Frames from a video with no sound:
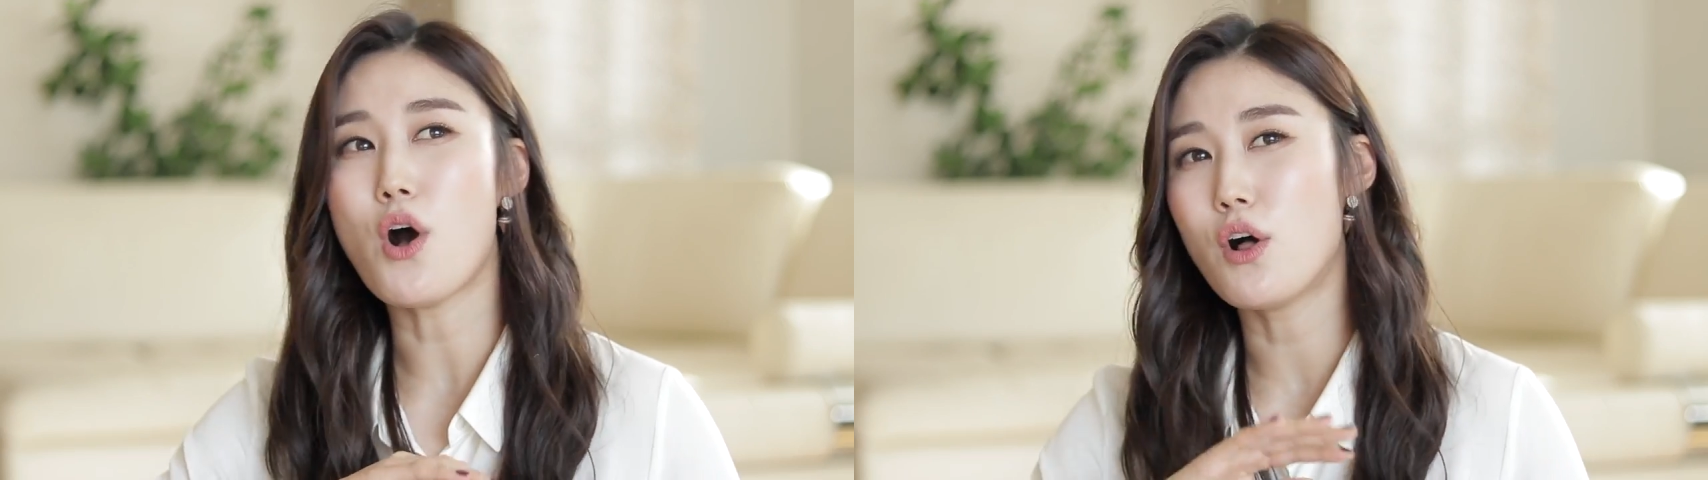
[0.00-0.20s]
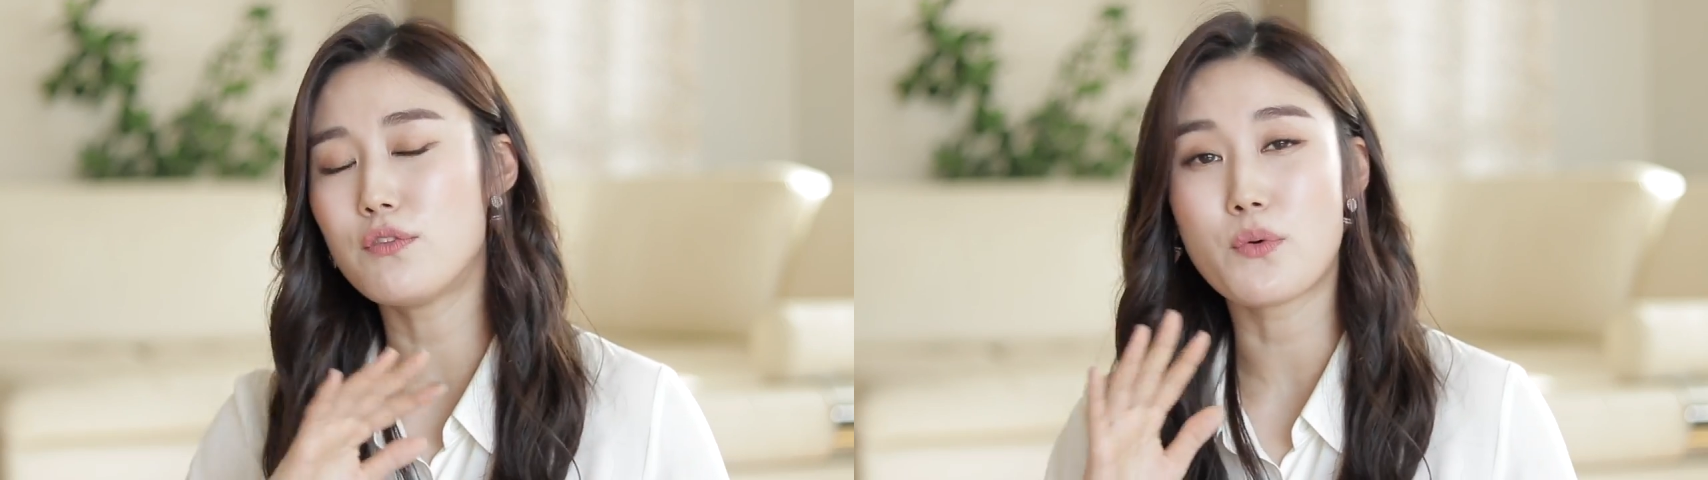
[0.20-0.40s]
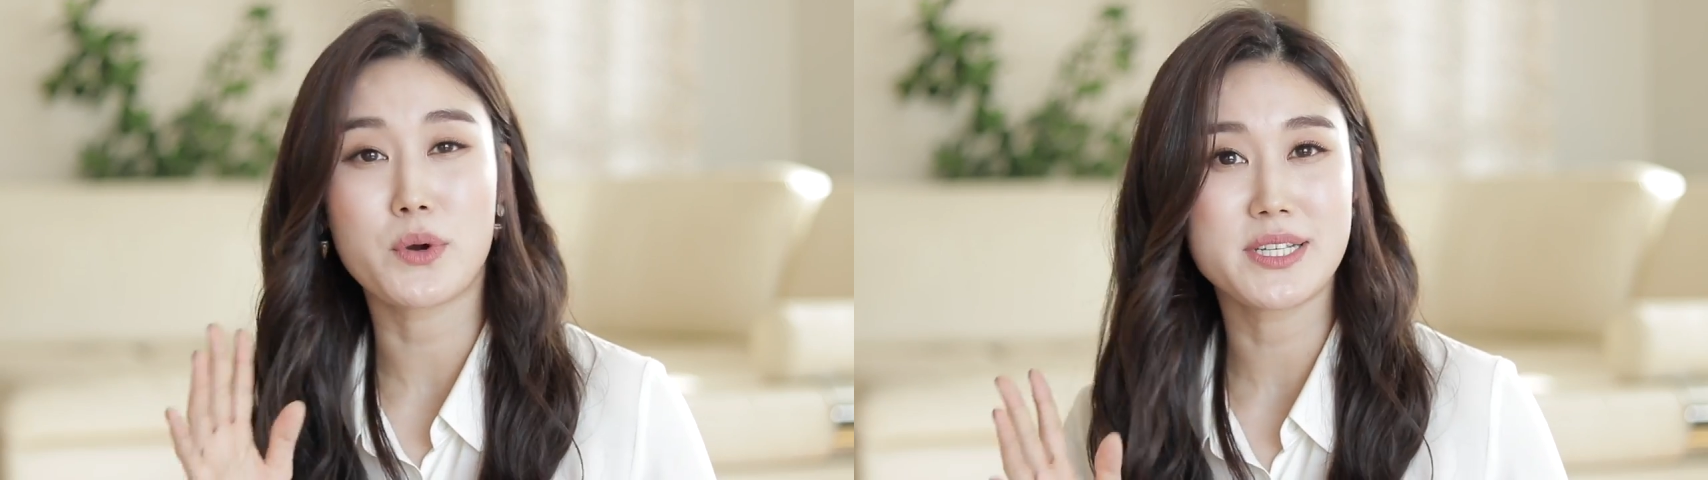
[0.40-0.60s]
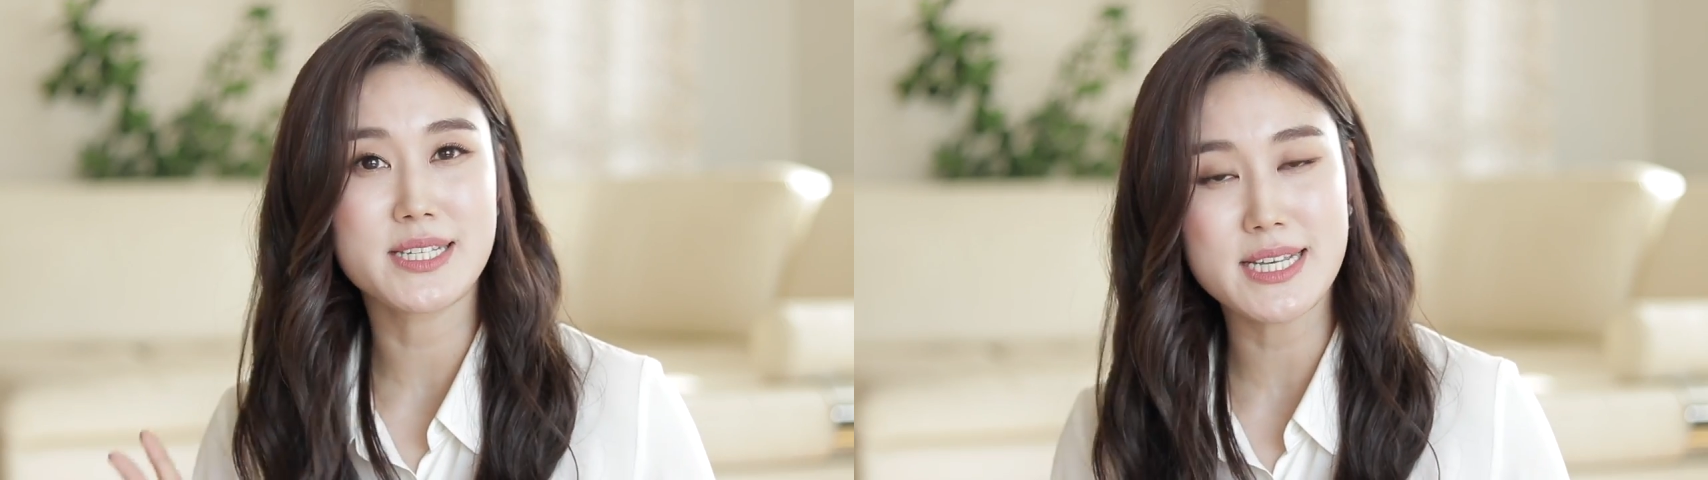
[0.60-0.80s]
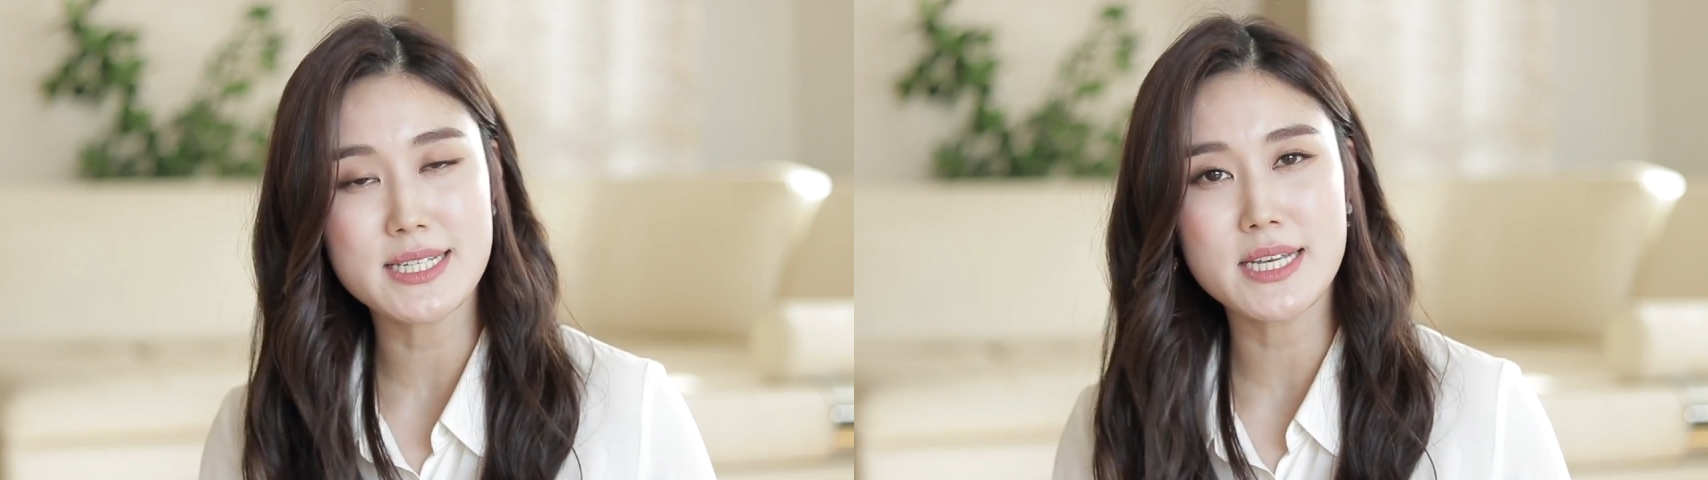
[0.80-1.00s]
all 4
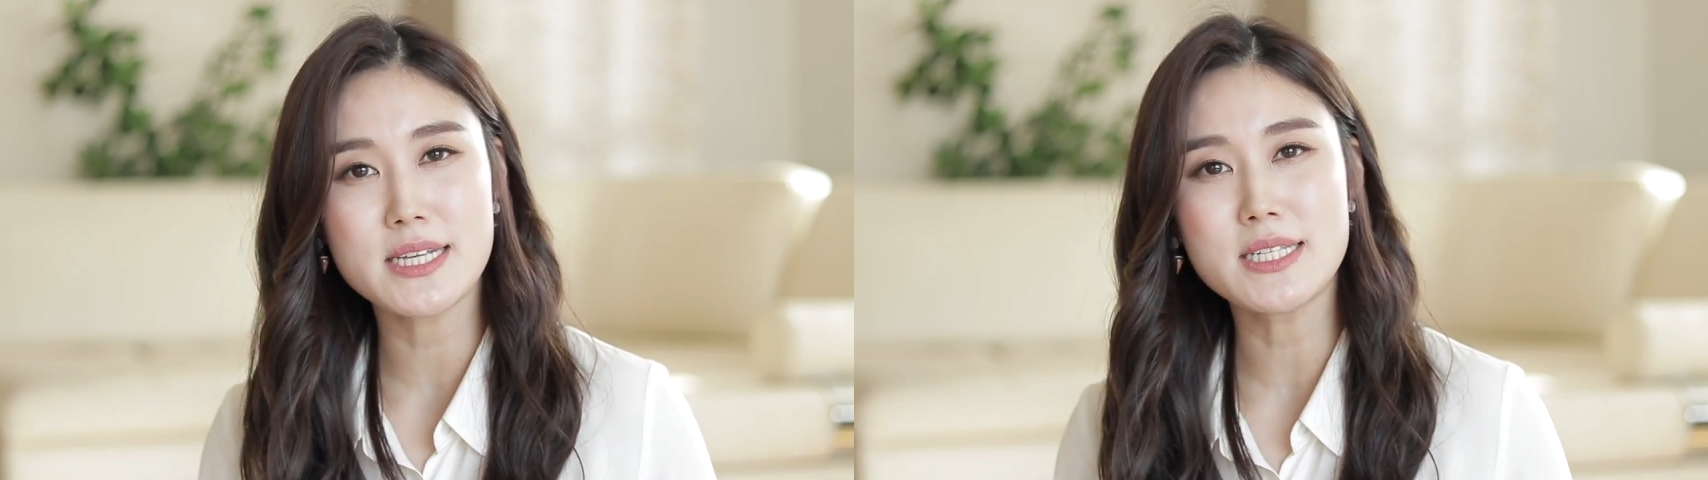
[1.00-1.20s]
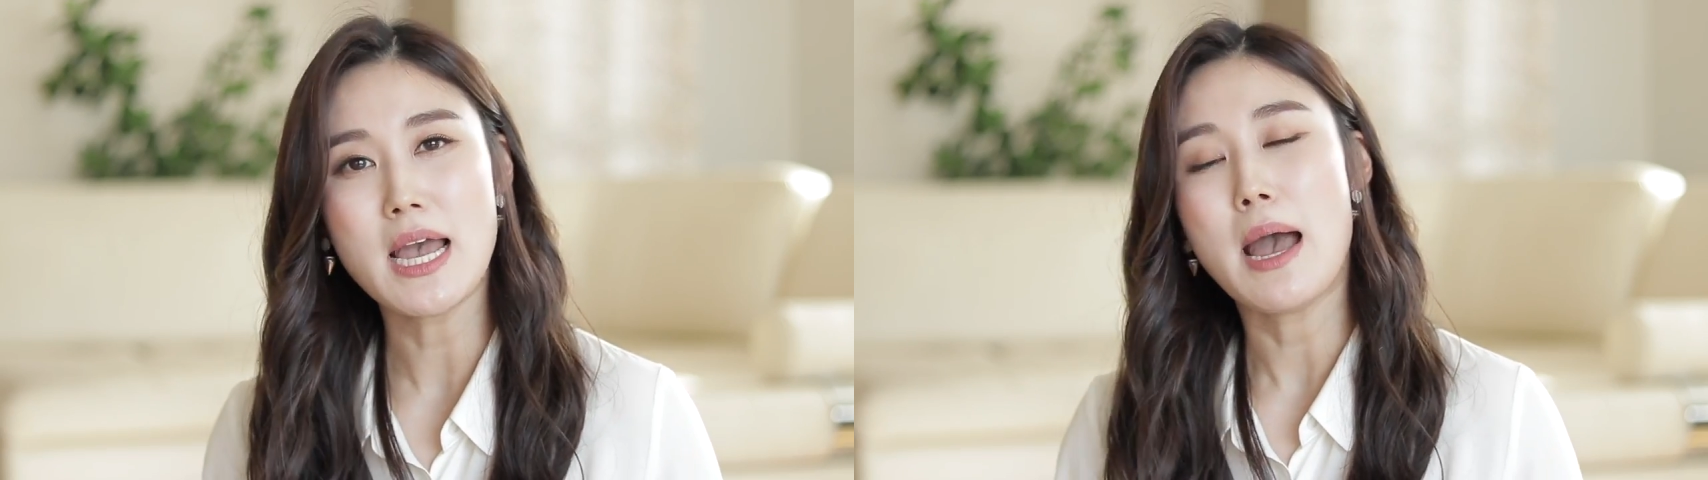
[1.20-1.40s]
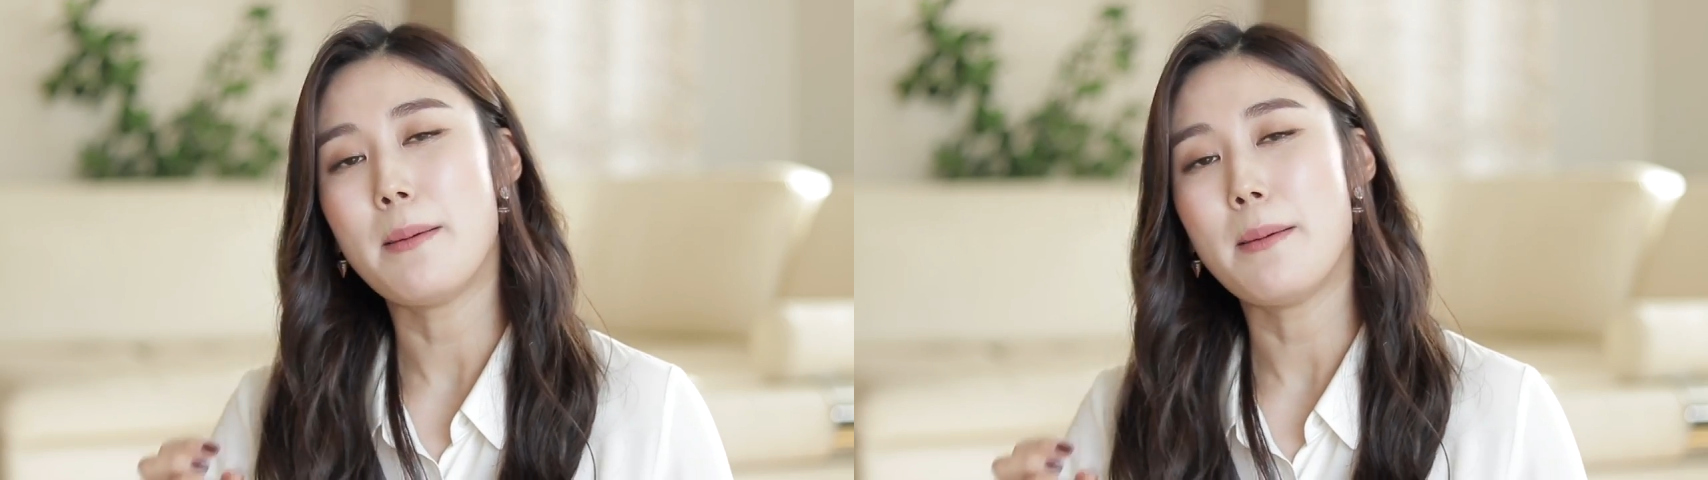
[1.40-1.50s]
seasons,